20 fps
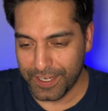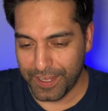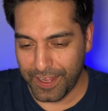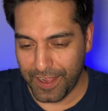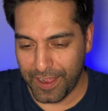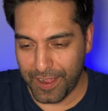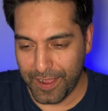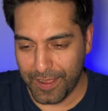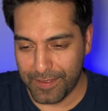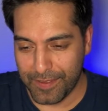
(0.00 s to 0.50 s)

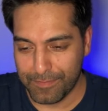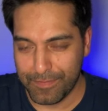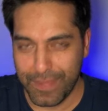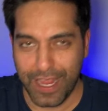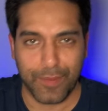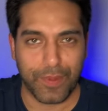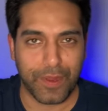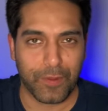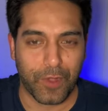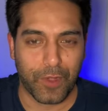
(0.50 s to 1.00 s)

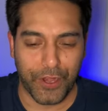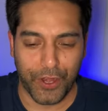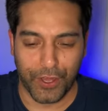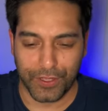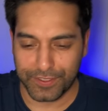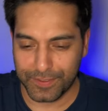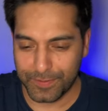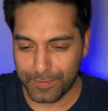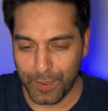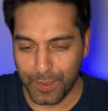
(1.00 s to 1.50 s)
Maybe, why
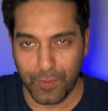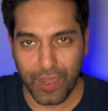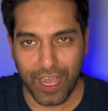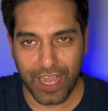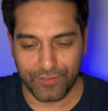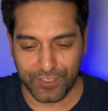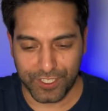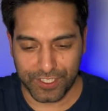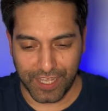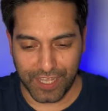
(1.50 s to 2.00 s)
not? We might
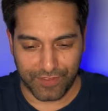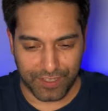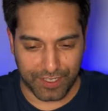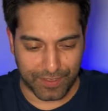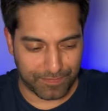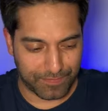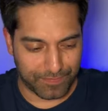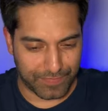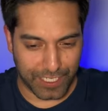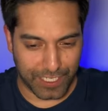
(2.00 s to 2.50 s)
have
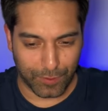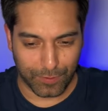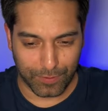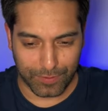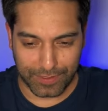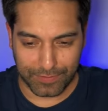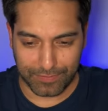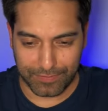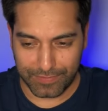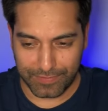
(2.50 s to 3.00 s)
a
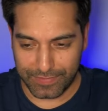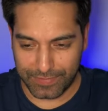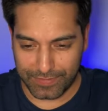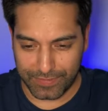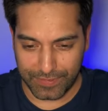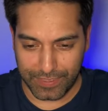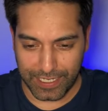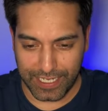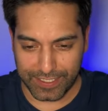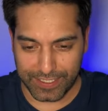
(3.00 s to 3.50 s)
little
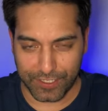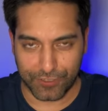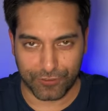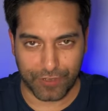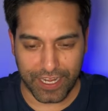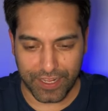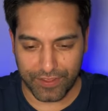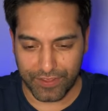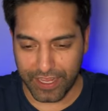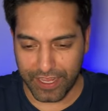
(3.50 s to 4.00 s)
litter
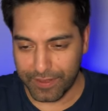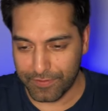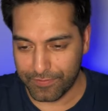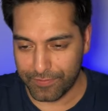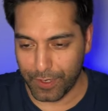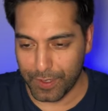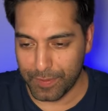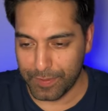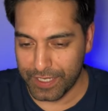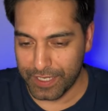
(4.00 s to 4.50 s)
tray thing
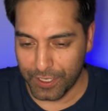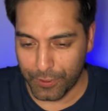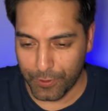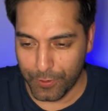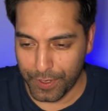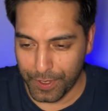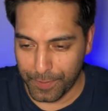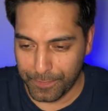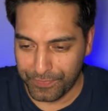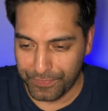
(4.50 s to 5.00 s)
for him in the
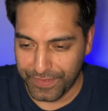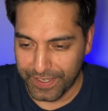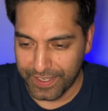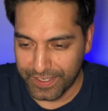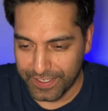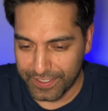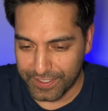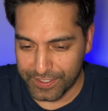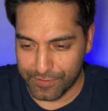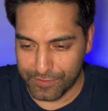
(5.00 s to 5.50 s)
corner.
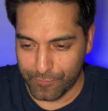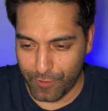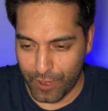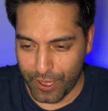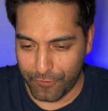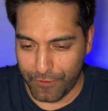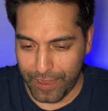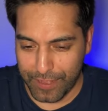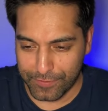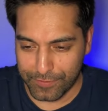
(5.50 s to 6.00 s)
Just
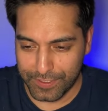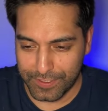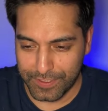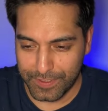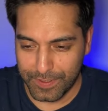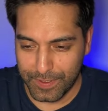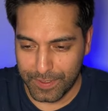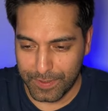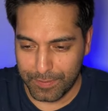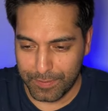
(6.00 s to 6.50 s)
run around,
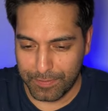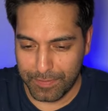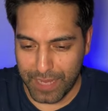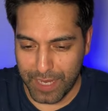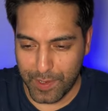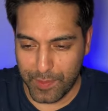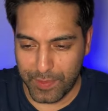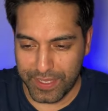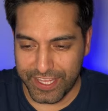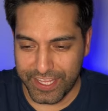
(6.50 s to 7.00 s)

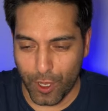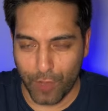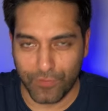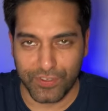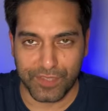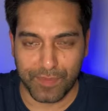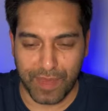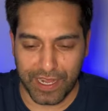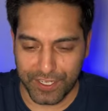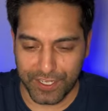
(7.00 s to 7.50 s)
maybe be the
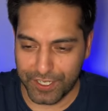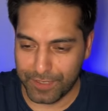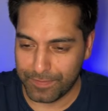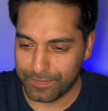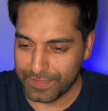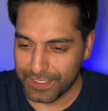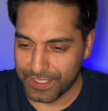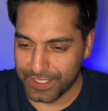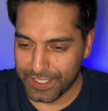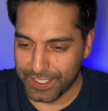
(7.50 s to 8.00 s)
office manager.
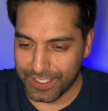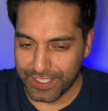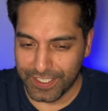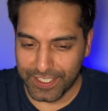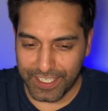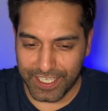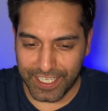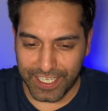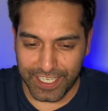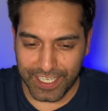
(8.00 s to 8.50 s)

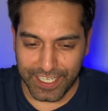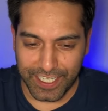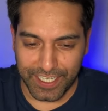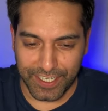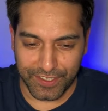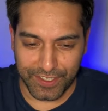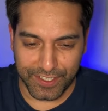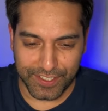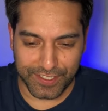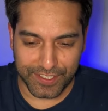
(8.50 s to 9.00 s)

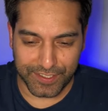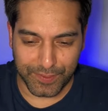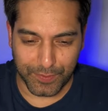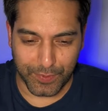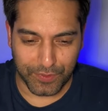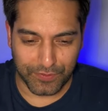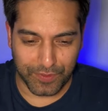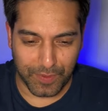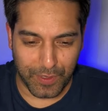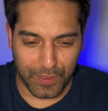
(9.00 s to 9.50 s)
Another
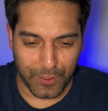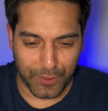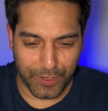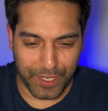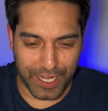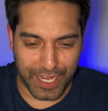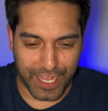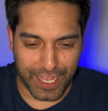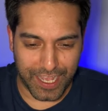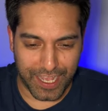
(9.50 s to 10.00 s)
support from
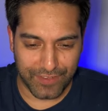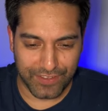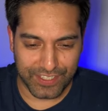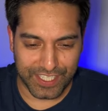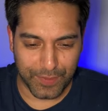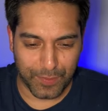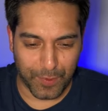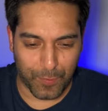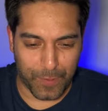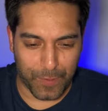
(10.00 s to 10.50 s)
Laurie. Have a
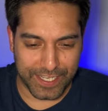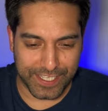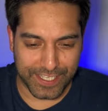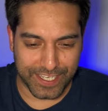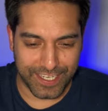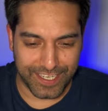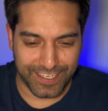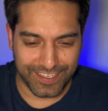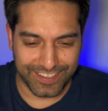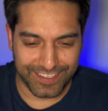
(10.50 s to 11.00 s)
sip of
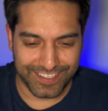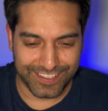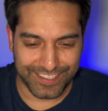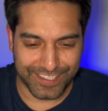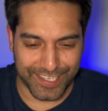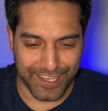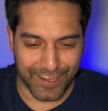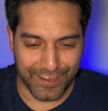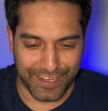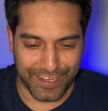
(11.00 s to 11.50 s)
whiskey.
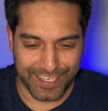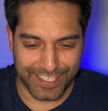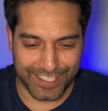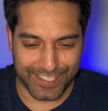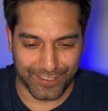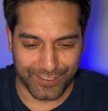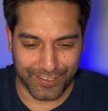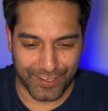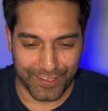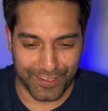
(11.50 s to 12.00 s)
Sorry, it's
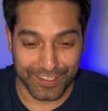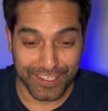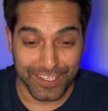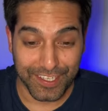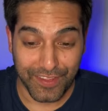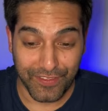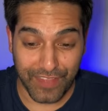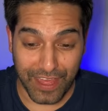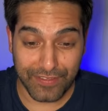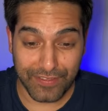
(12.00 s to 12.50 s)
not a lot.
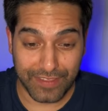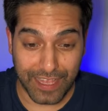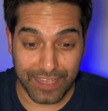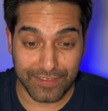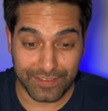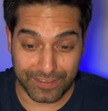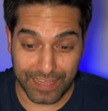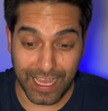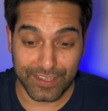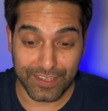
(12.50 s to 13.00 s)
That
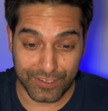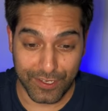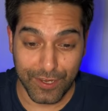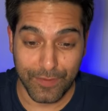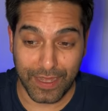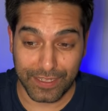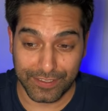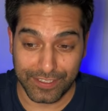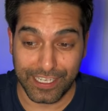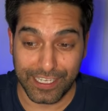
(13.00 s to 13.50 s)

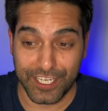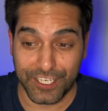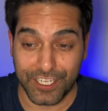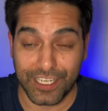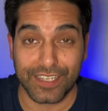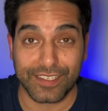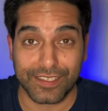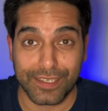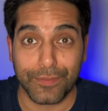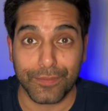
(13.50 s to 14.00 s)
£2 is
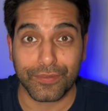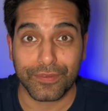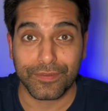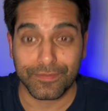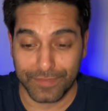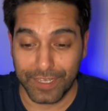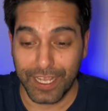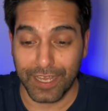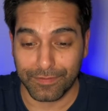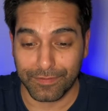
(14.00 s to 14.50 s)
literally a sip.
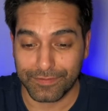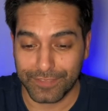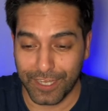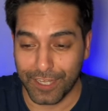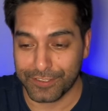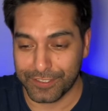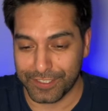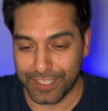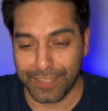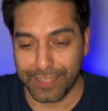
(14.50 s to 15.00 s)
Yeah,
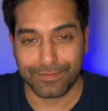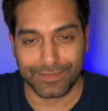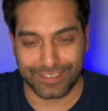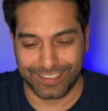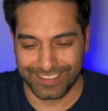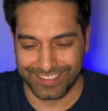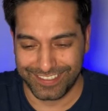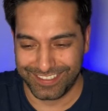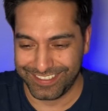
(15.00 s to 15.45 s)
I'll do that.